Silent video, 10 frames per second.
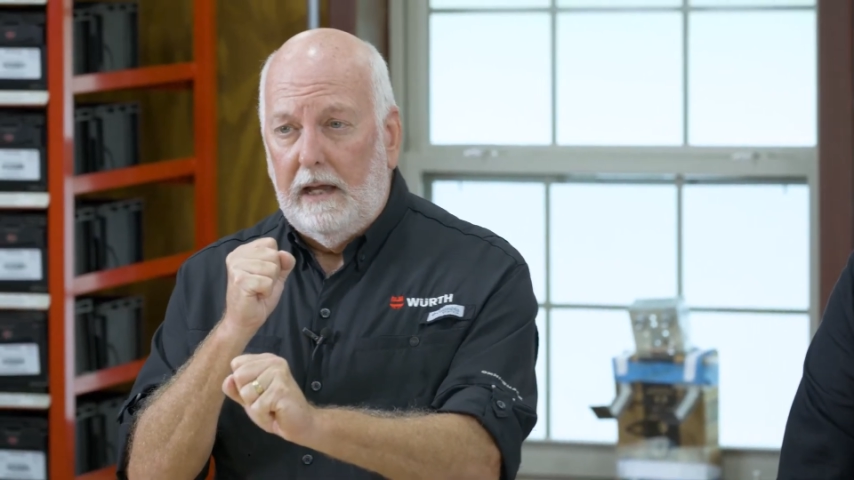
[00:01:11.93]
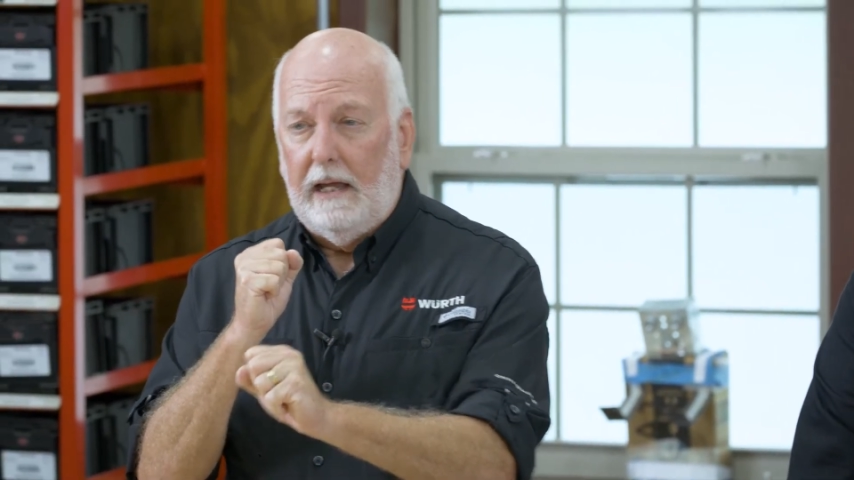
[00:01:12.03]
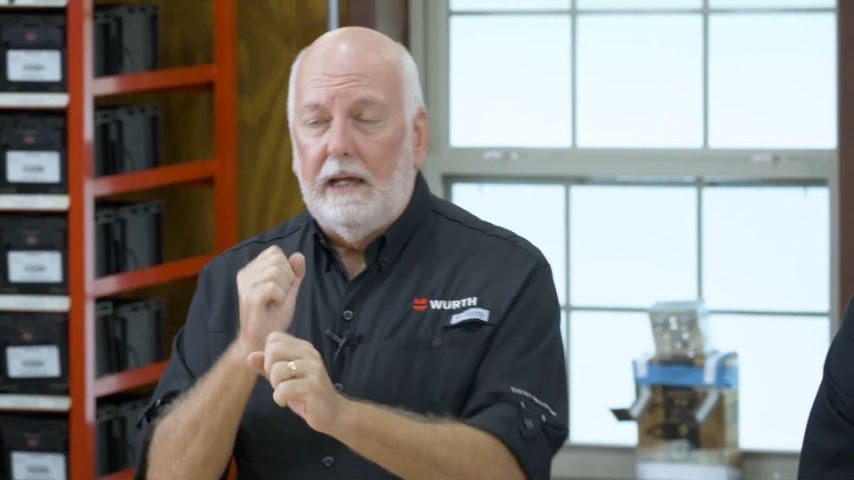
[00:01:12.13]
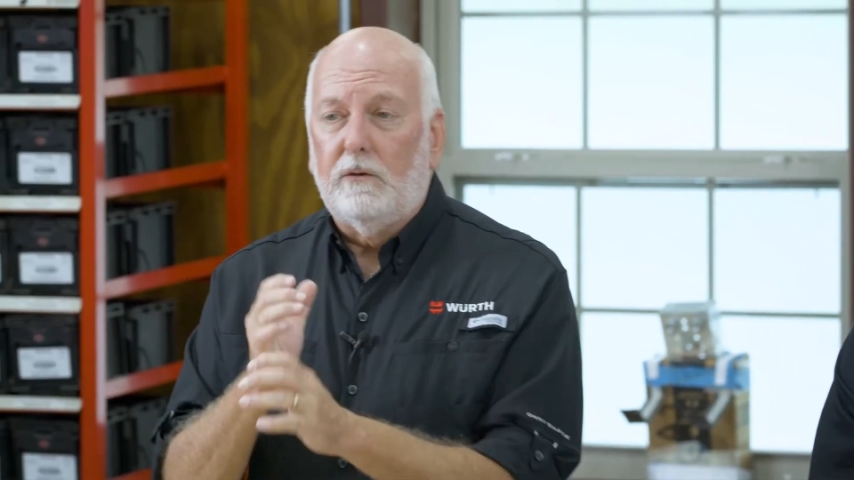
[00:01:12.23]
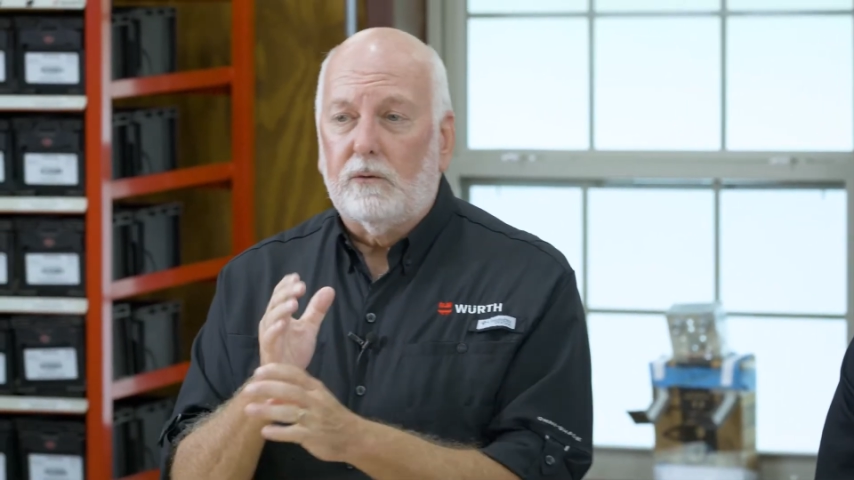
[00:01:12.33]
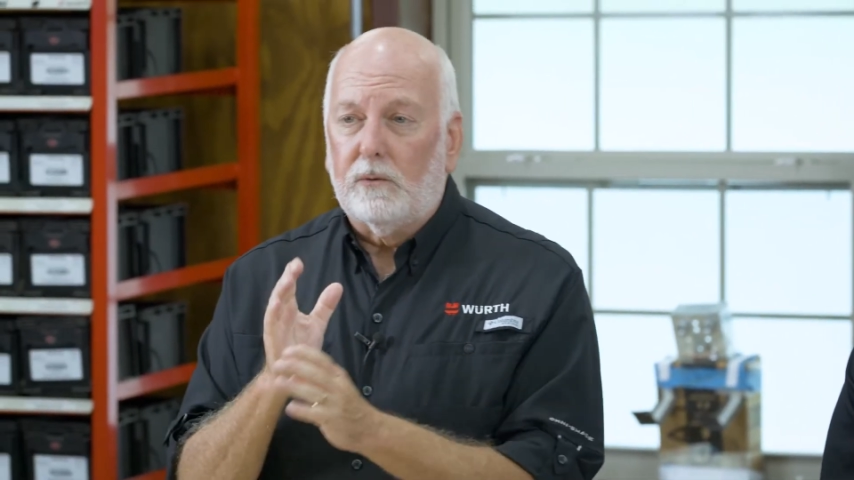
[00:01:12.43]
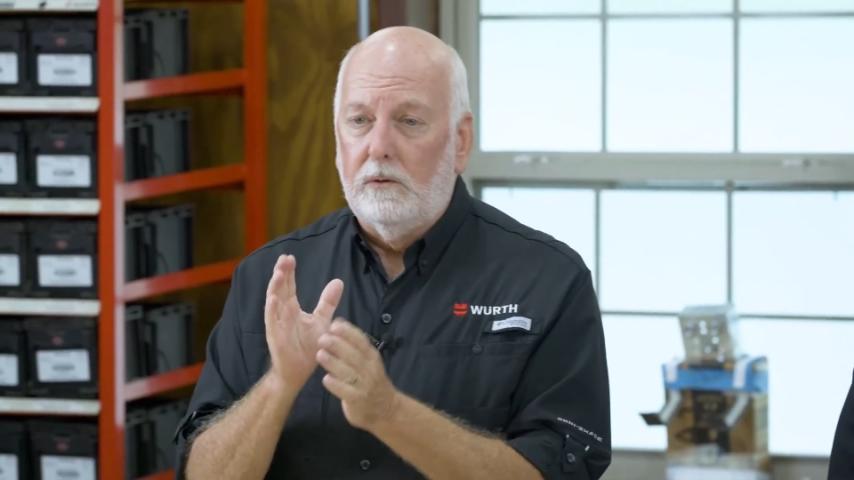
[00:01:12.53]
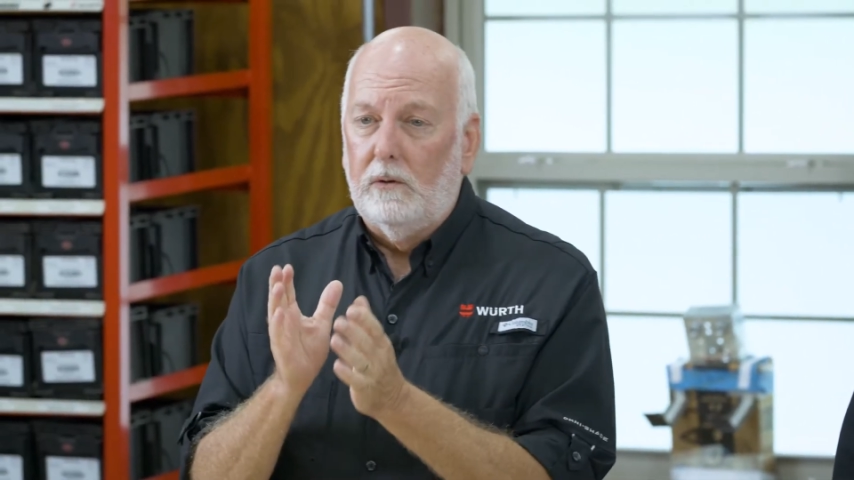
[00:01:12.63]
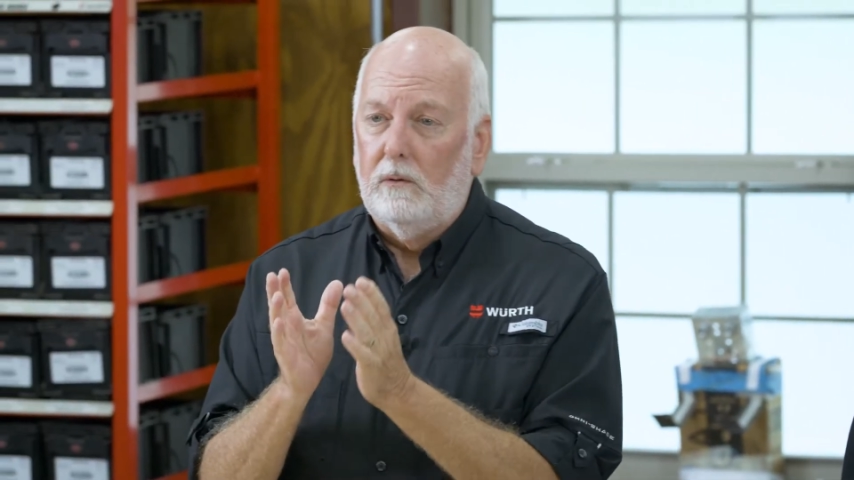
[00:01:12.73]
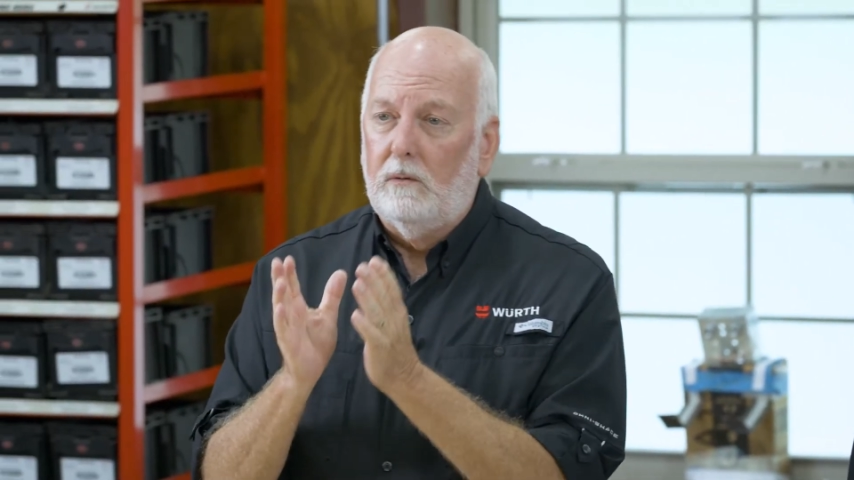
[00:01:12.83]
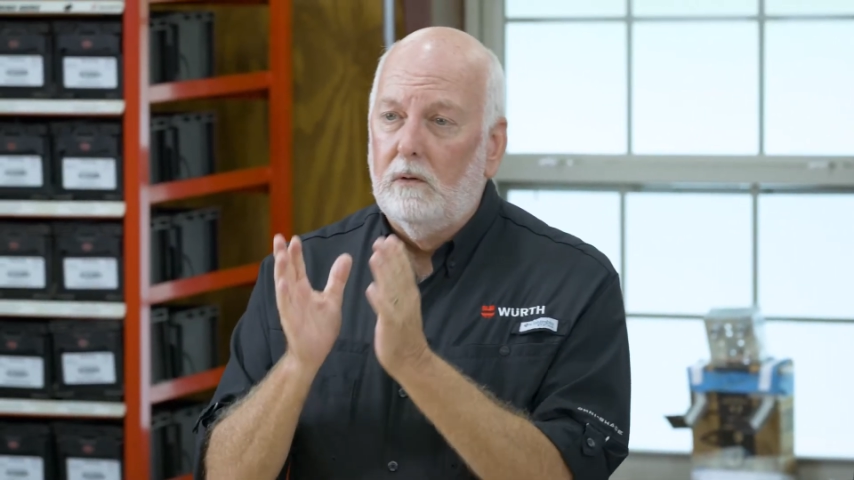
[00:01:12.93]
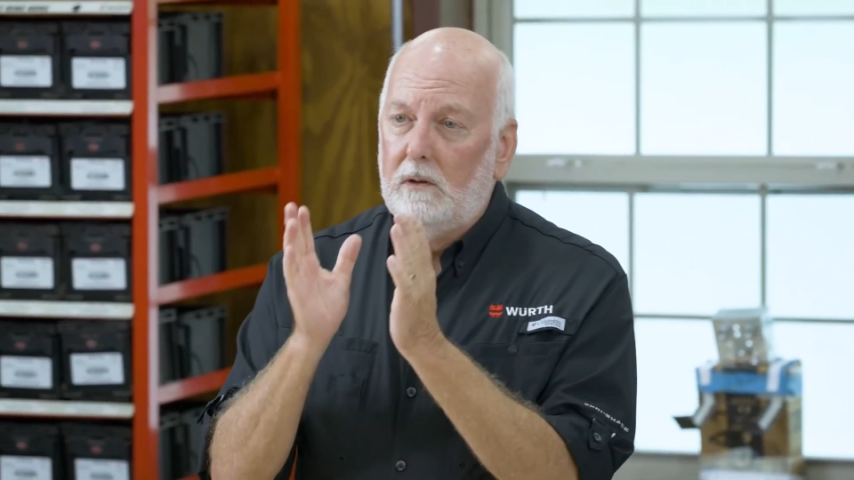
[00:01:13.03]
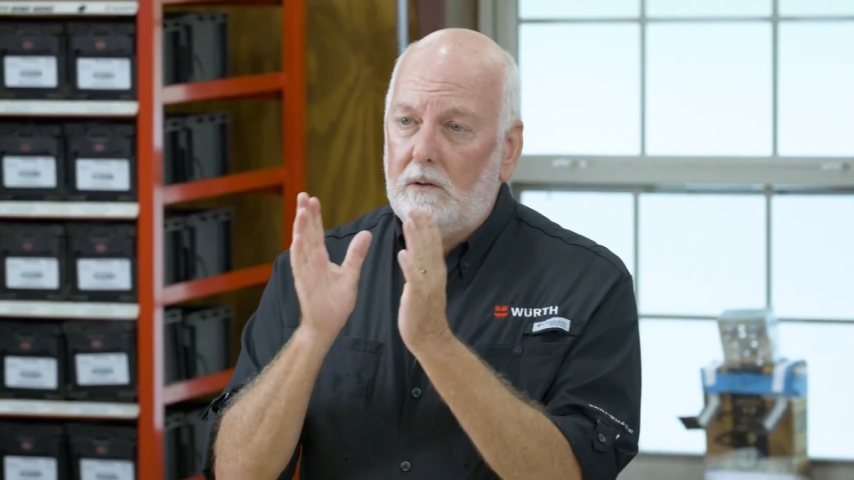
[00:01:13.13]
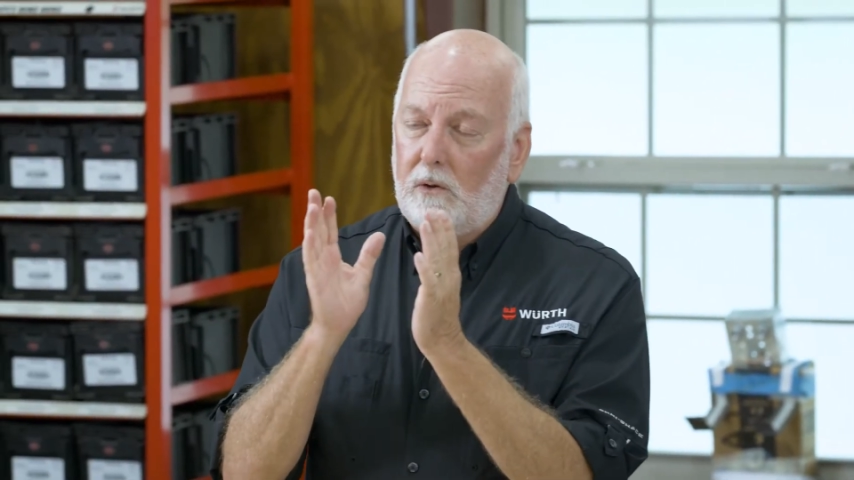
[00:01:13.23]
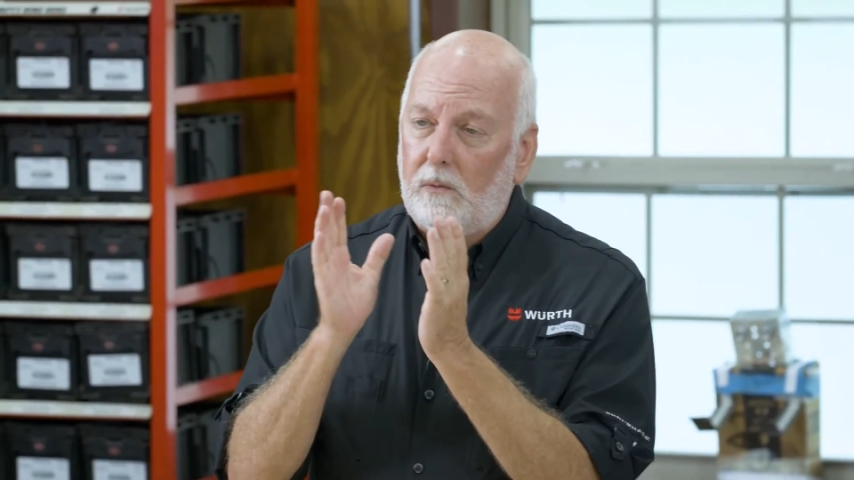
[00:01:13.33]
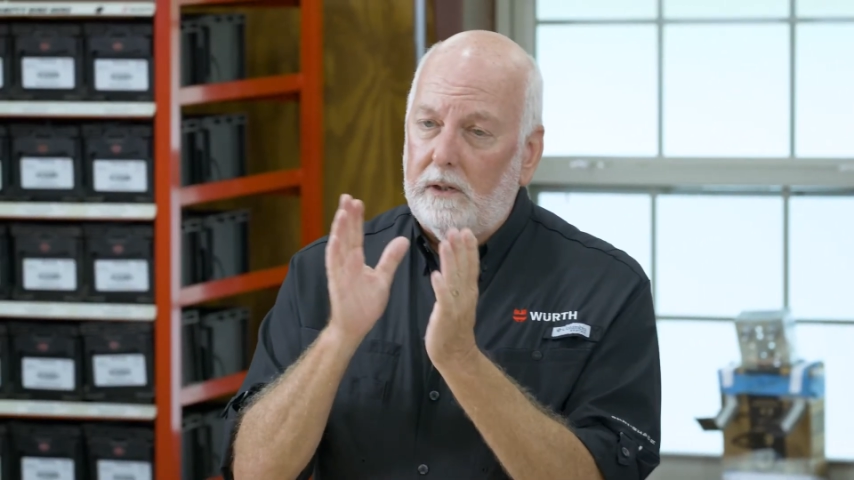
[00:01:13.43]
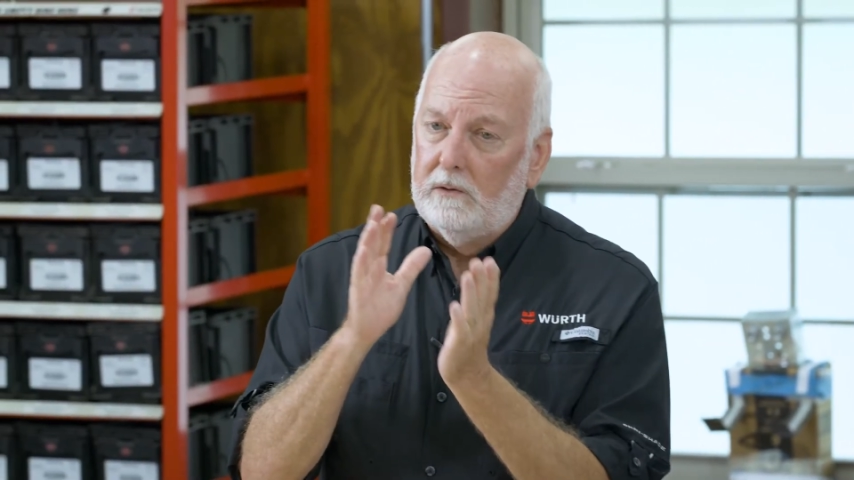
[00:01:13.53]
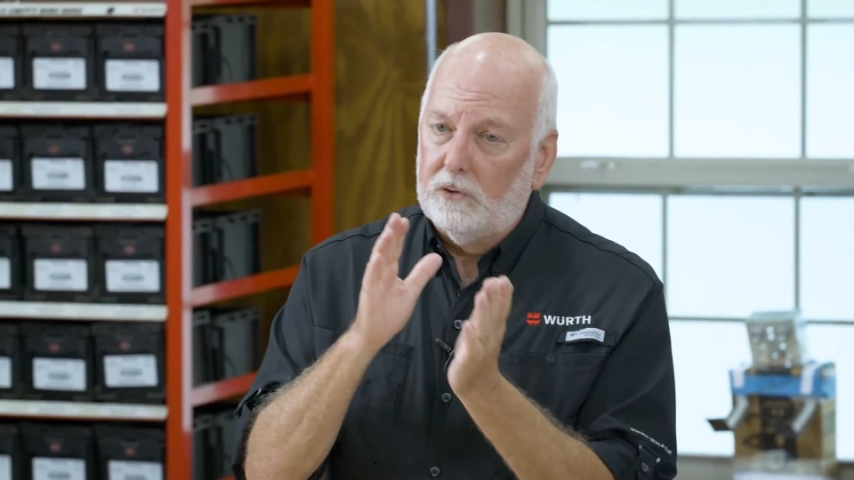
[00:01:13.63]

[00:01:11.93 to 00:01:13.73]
And through doing